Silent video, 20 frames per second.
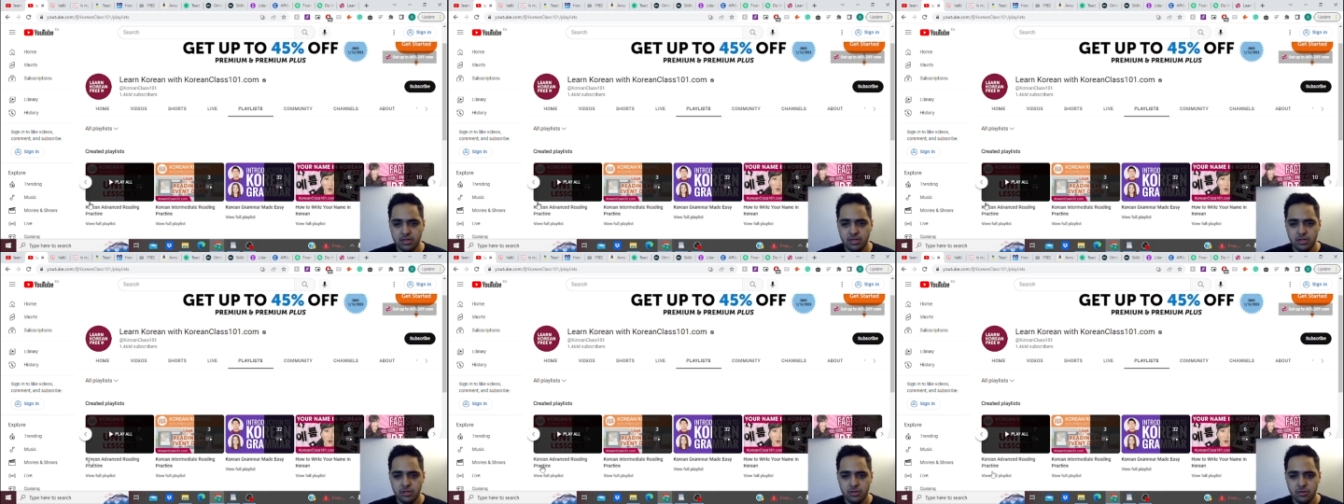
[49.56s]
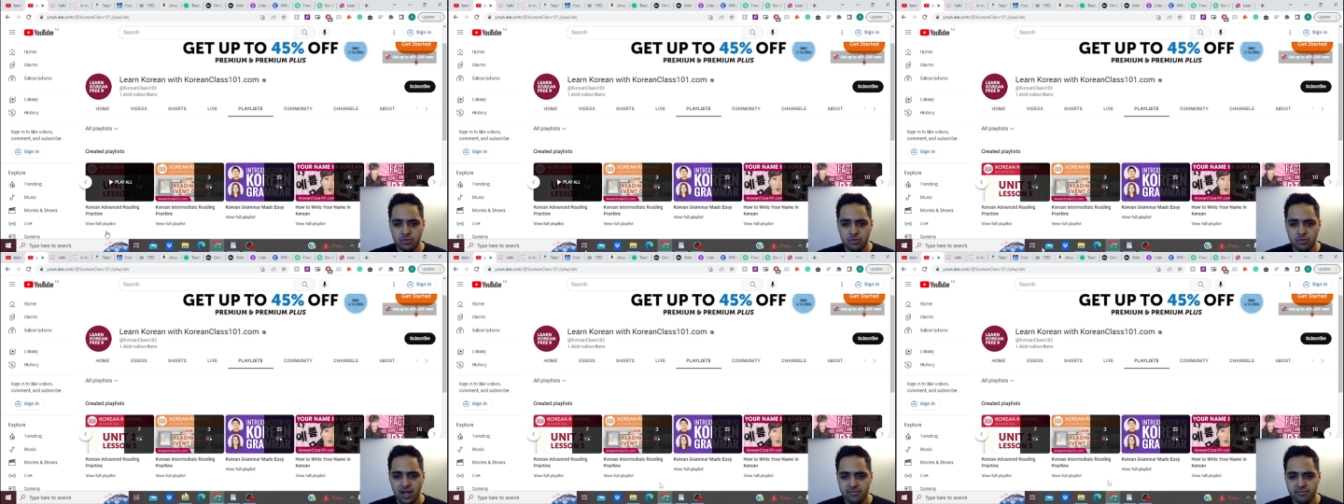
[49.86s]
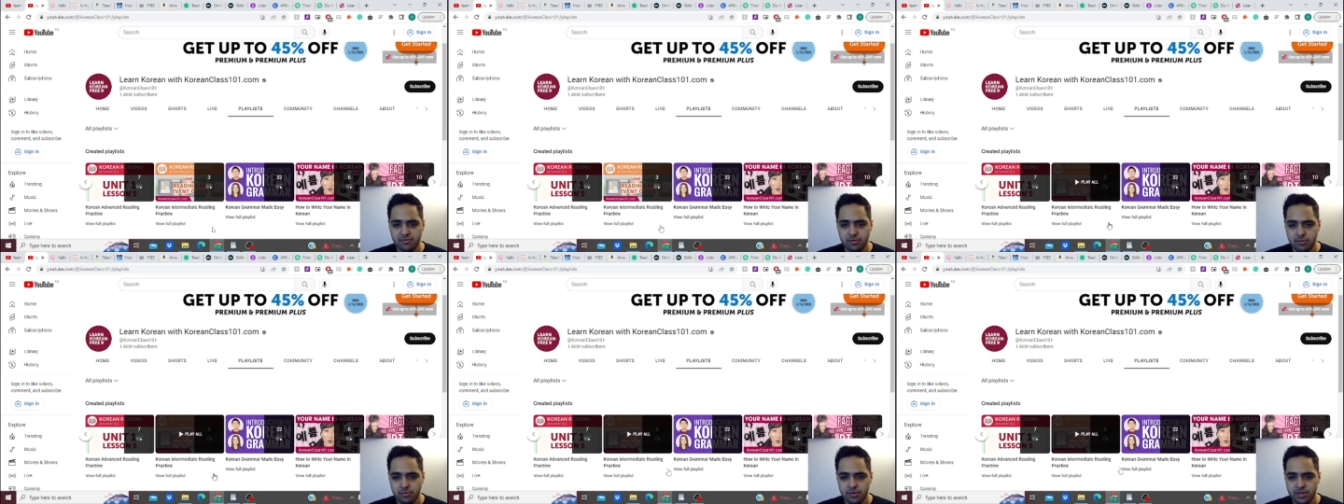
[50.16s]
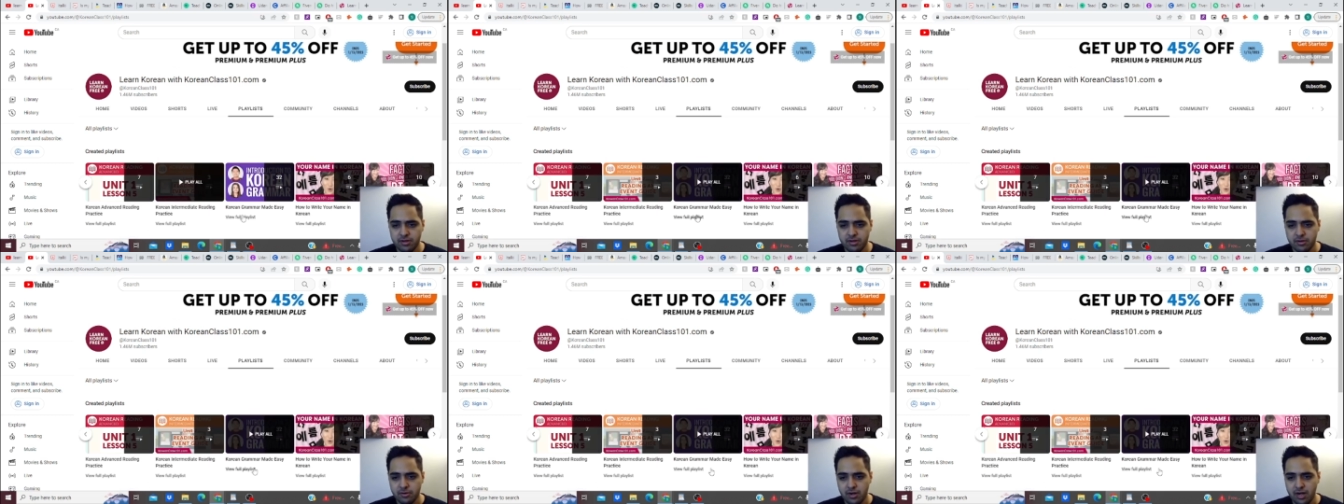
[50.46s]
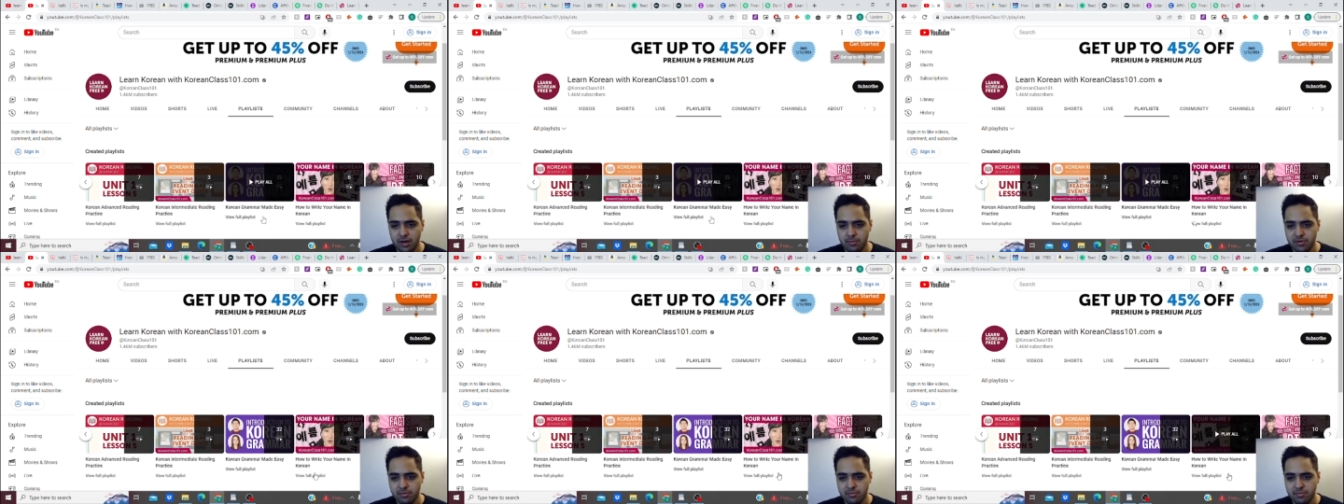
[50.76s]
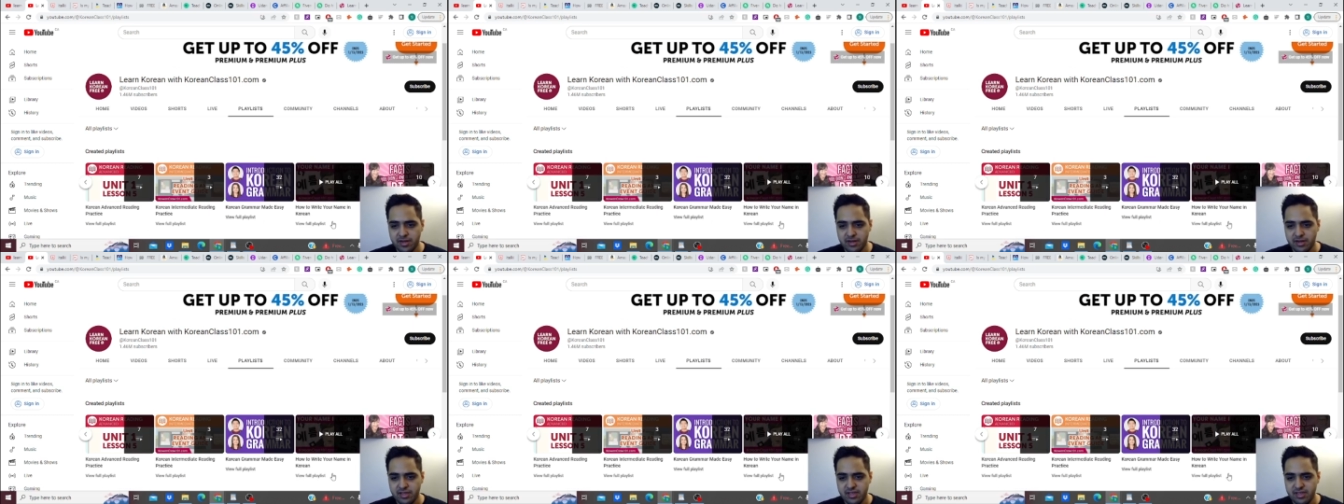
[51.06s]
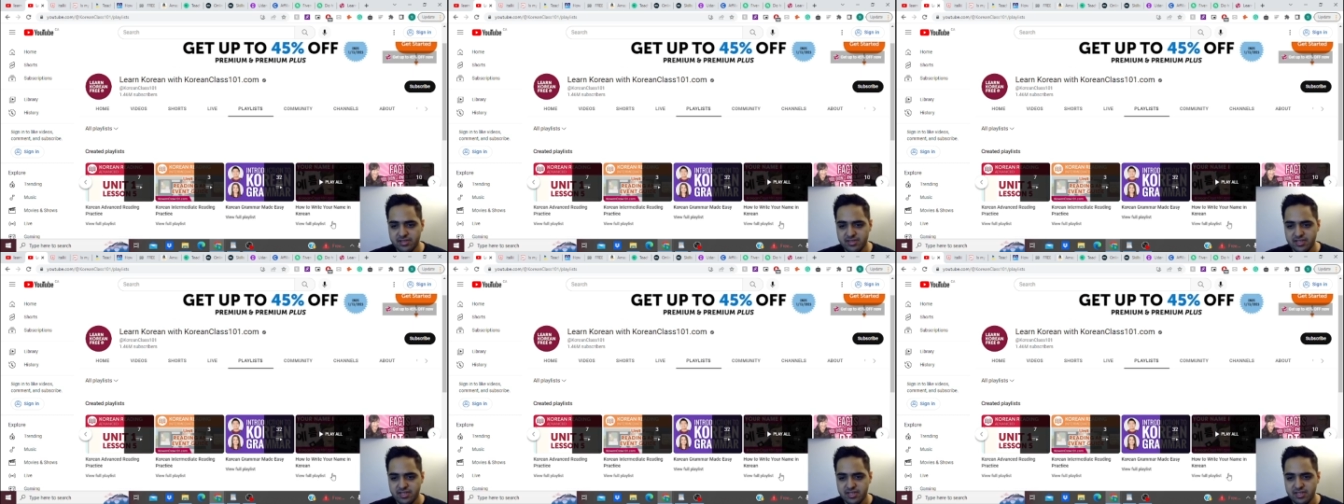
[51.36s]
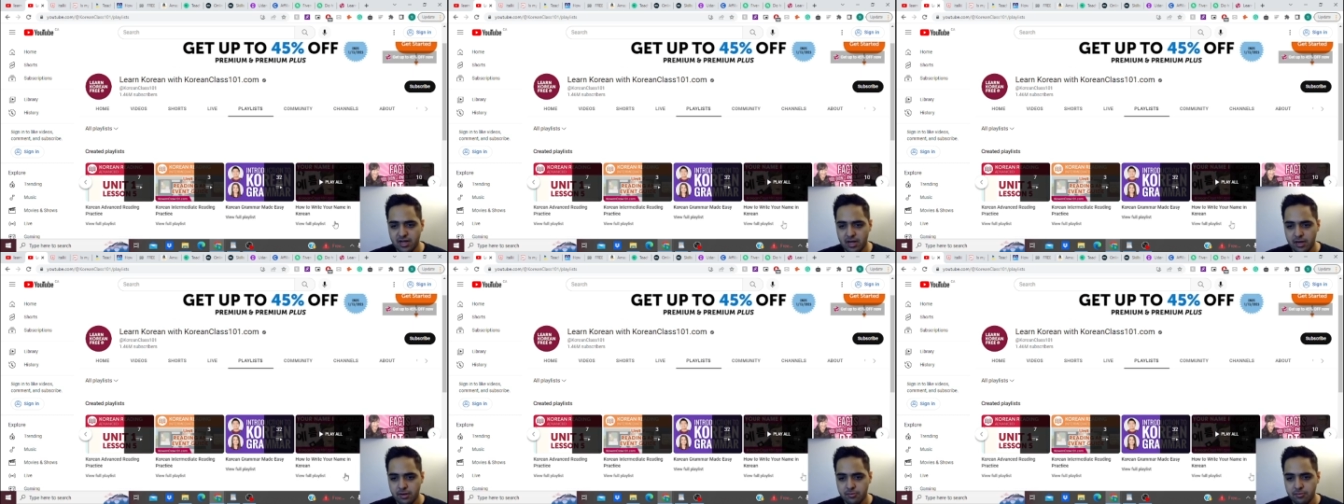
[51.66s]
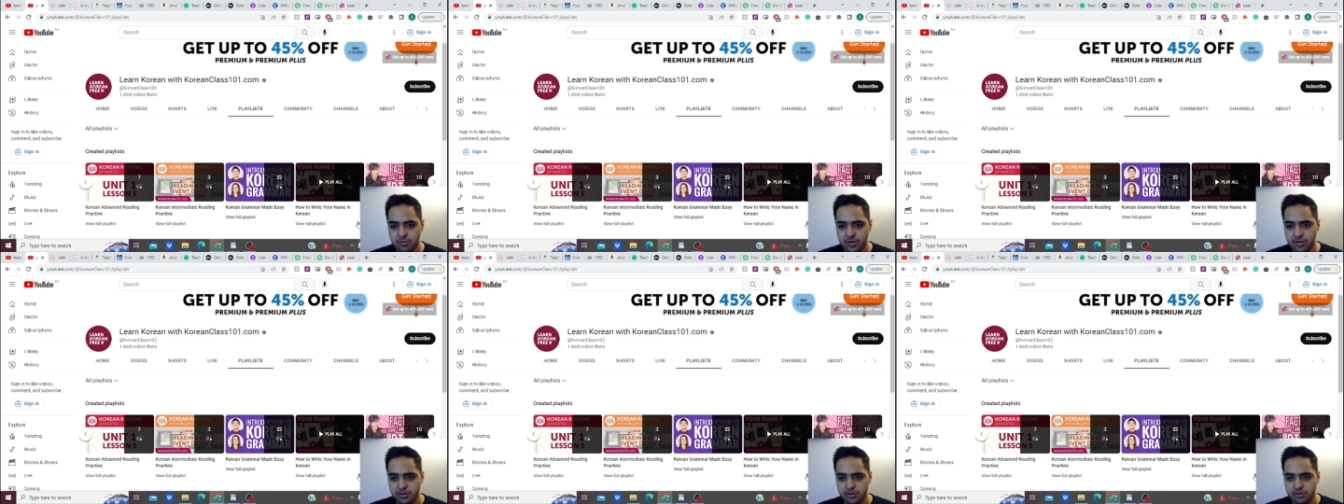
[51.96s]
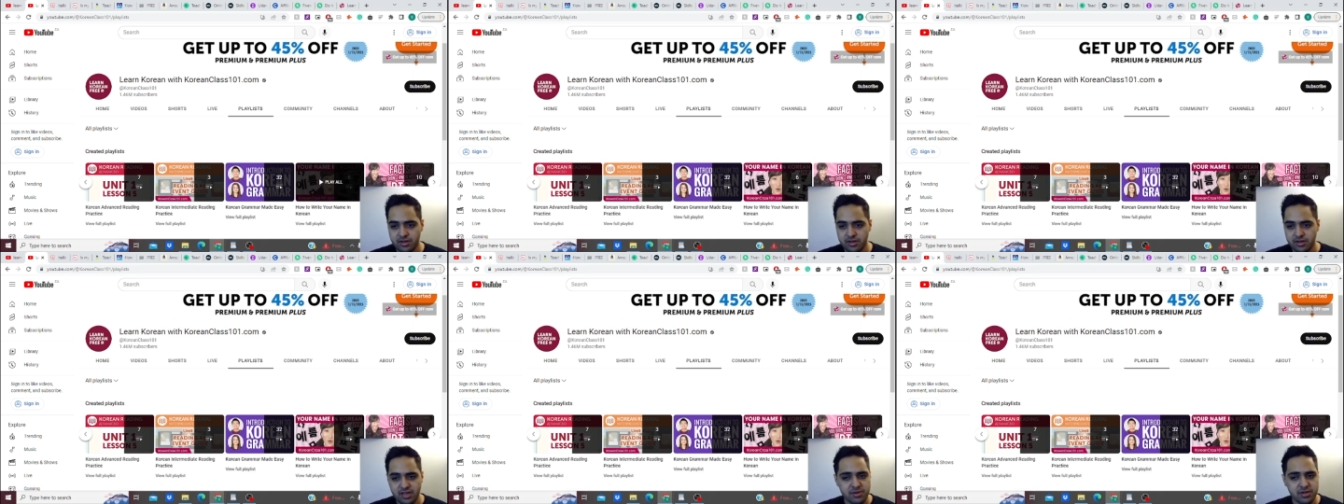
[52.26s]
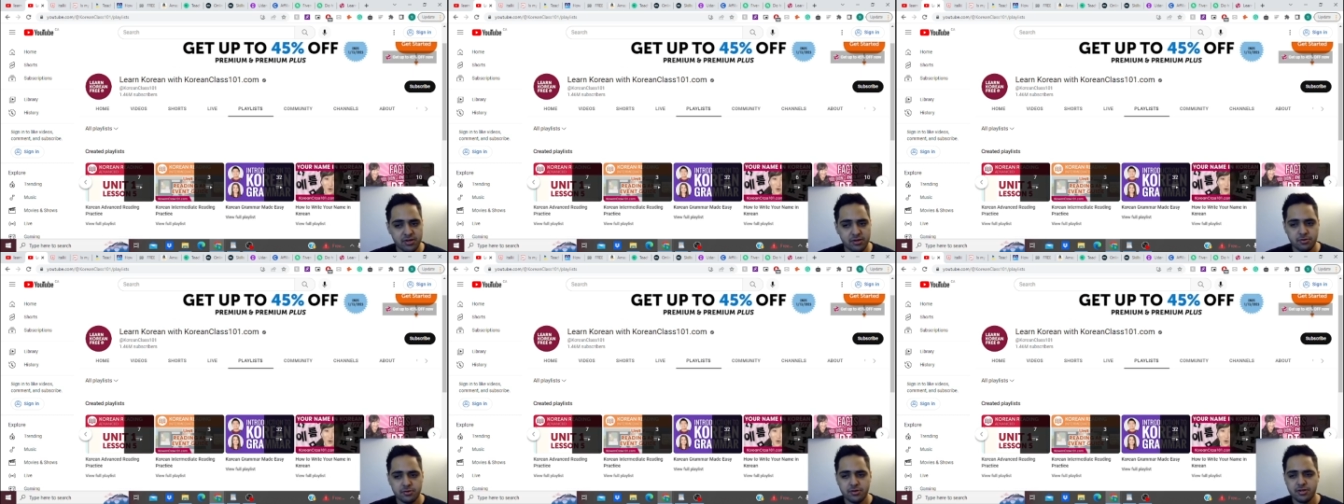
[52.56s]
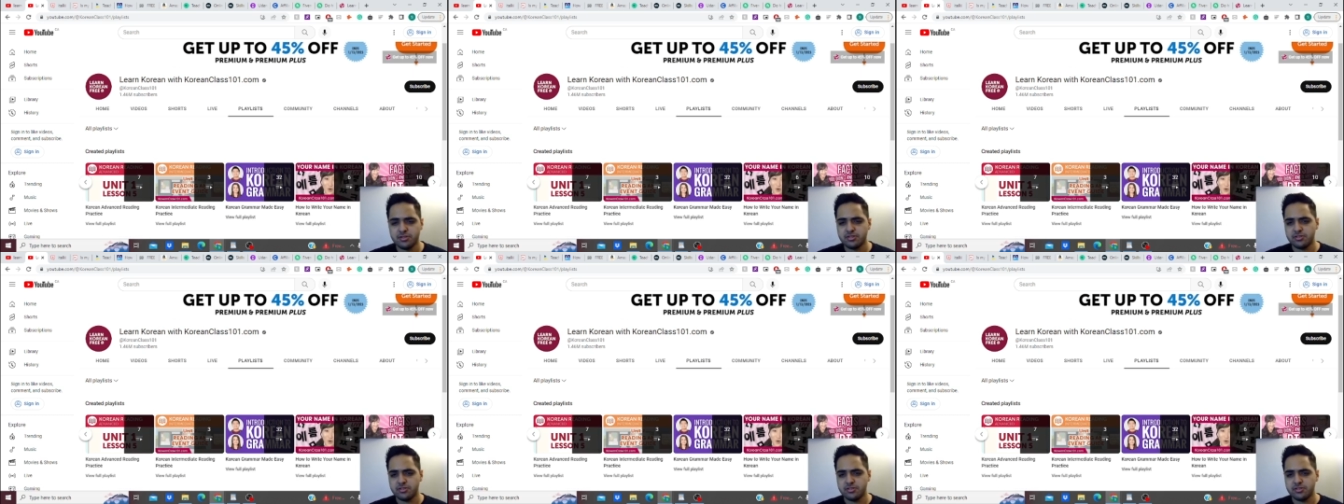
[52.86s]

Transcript: You have Korean grammar made easy, how to write your name in Korean.